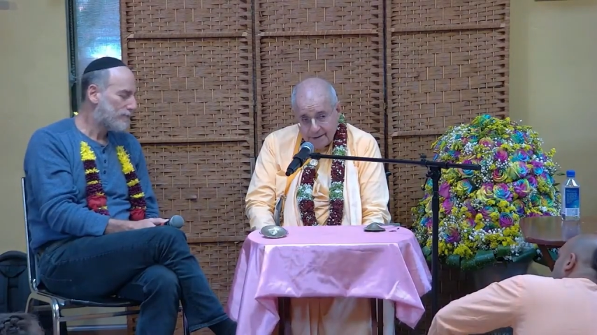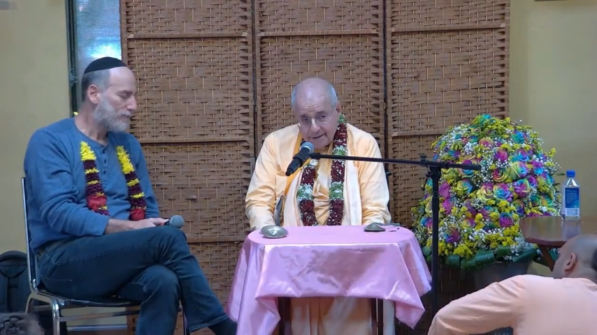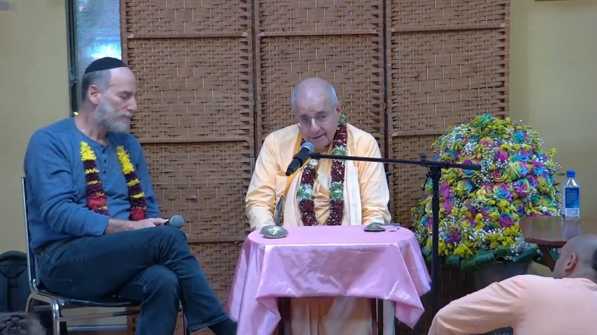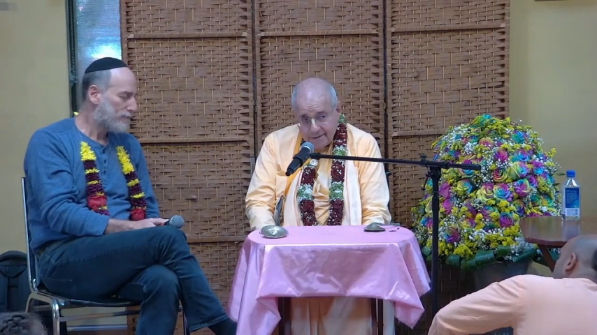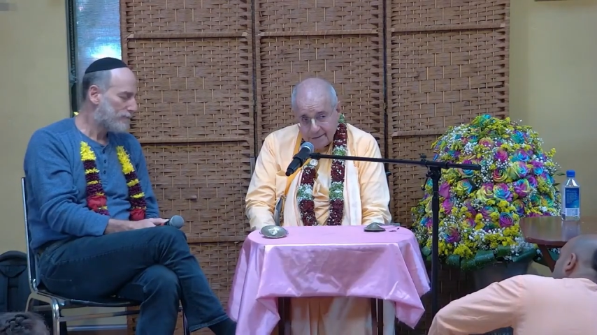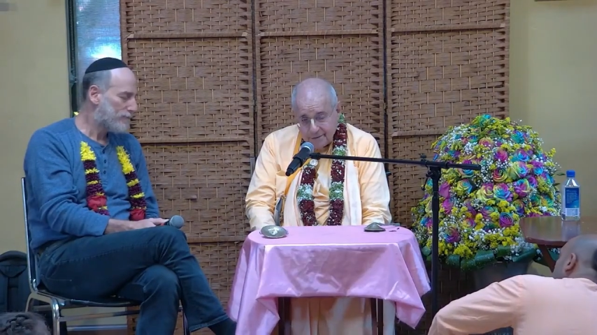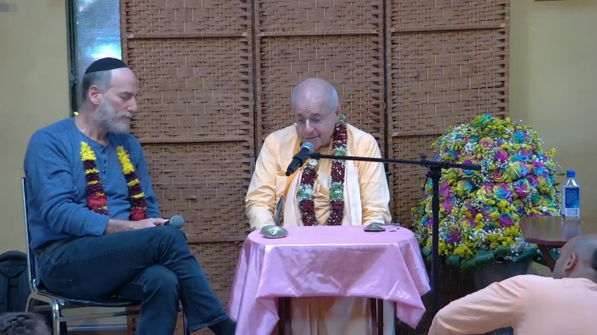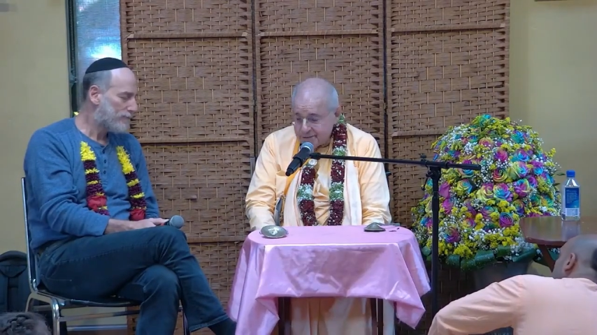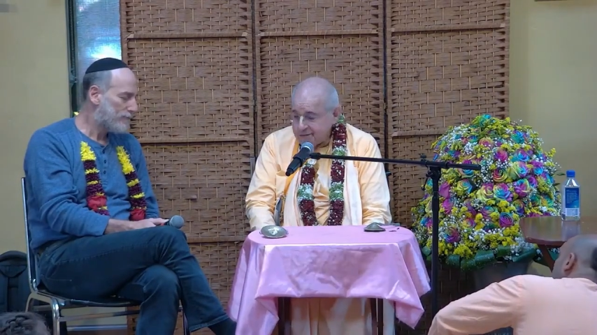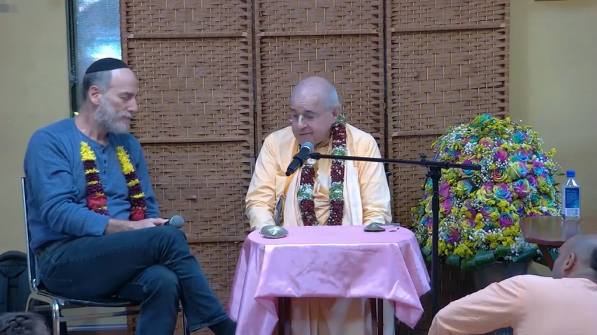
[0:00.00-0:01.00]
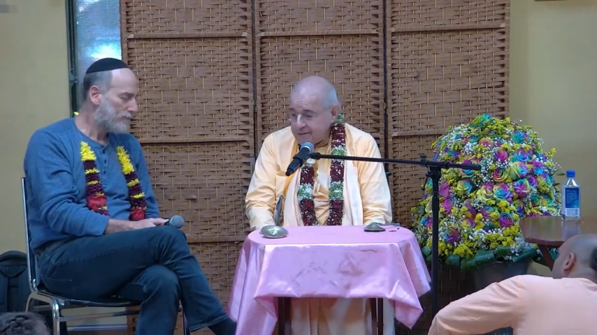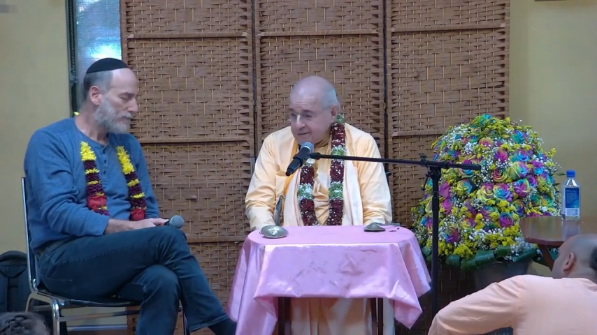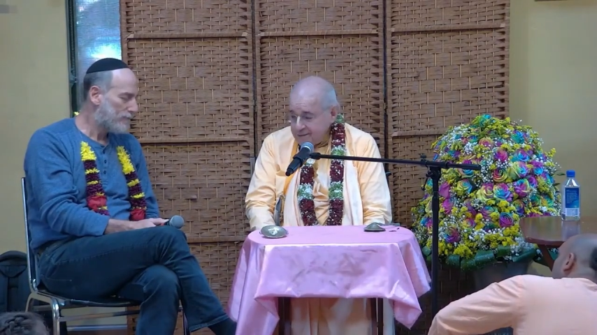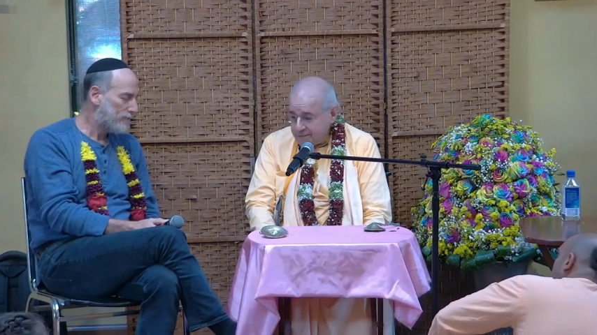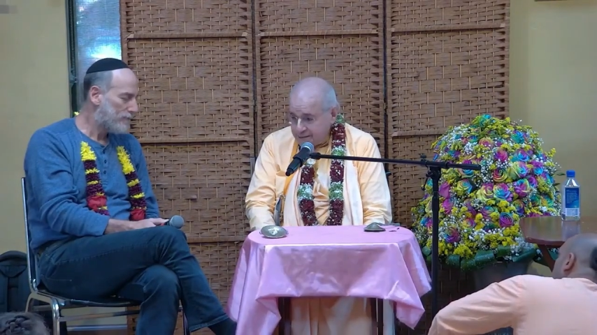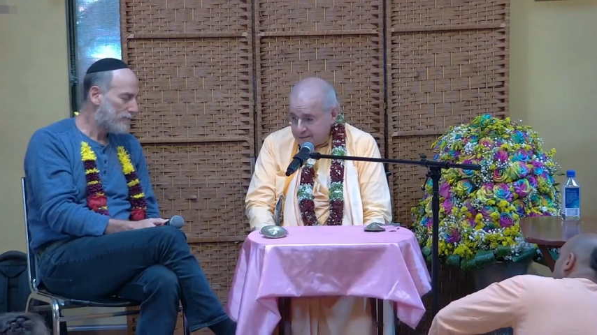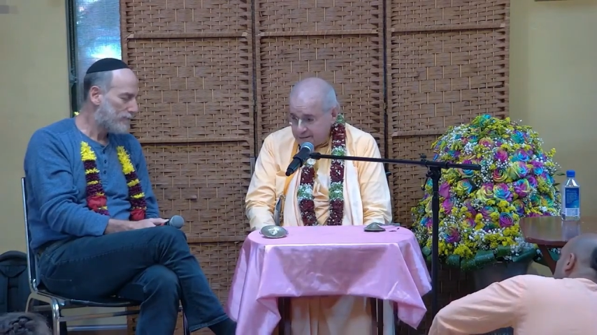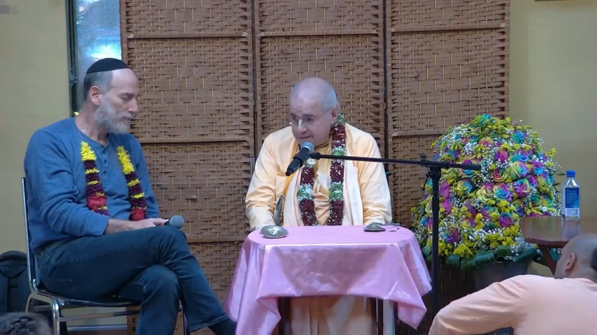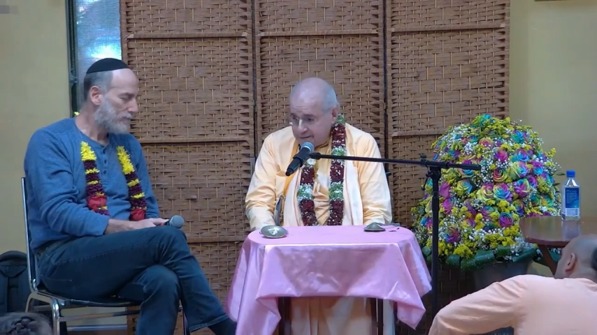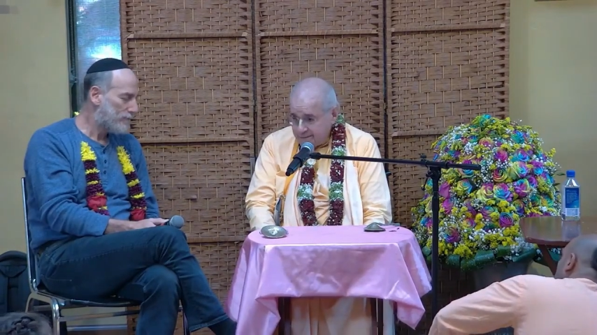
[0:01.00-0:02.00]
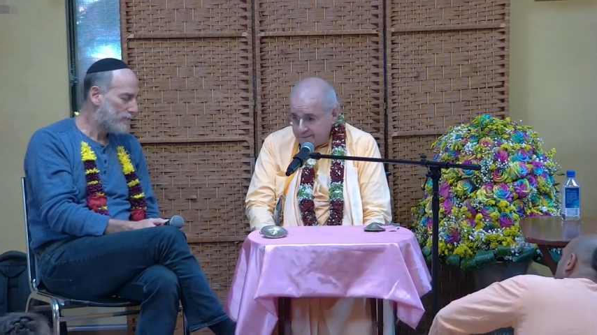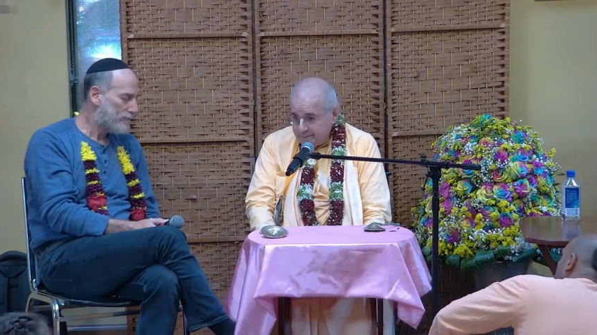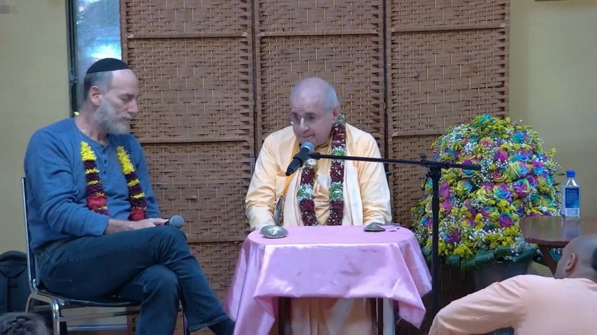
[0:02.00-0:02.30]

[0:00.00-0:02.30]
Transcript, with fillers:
Speaker 1: you know, Krishna is unlimited.